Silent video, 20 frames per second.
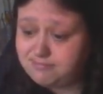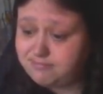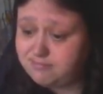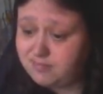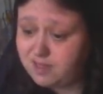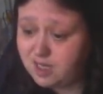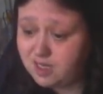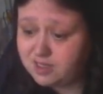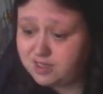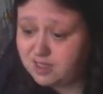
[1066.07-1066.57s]

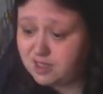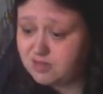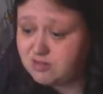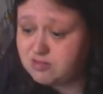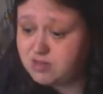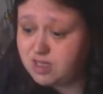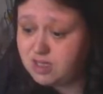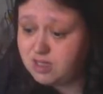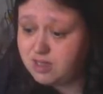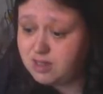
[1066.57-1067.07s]
That's it
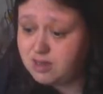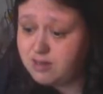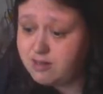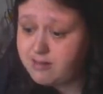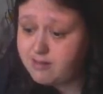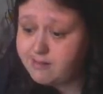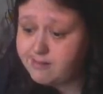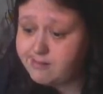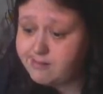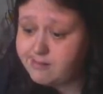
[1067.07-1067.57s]
really.
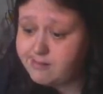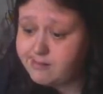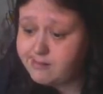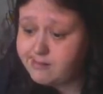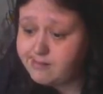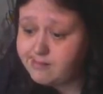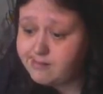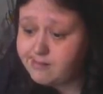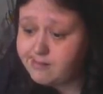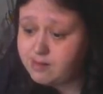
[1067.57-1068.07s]

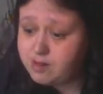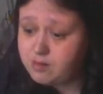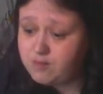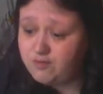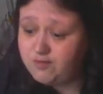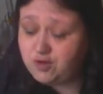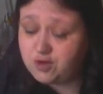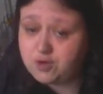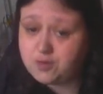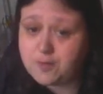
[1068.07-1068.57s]

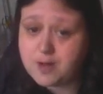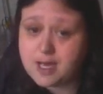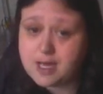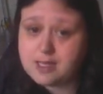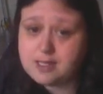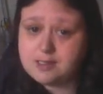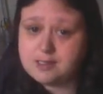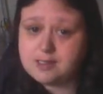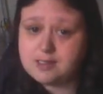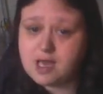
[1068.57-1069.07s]
Food
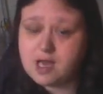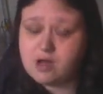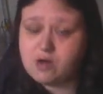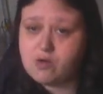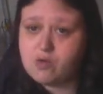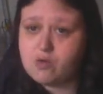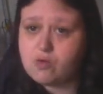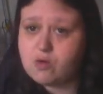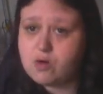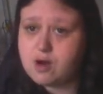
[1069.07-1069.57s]
wise, I
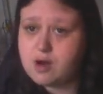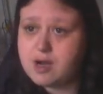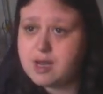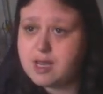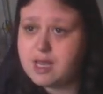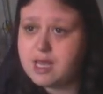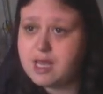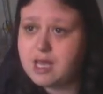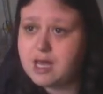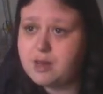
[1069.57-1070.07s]
got
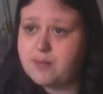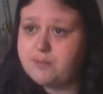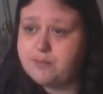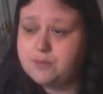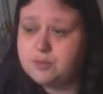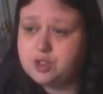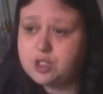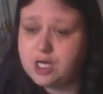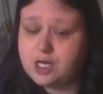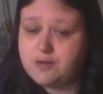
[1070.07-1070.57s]
her
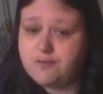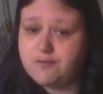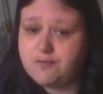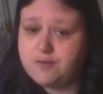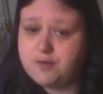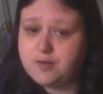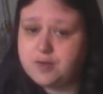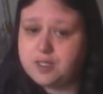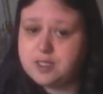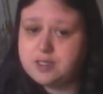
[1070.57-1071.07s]
dry
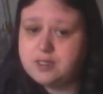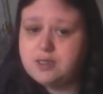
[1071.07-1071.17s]
food.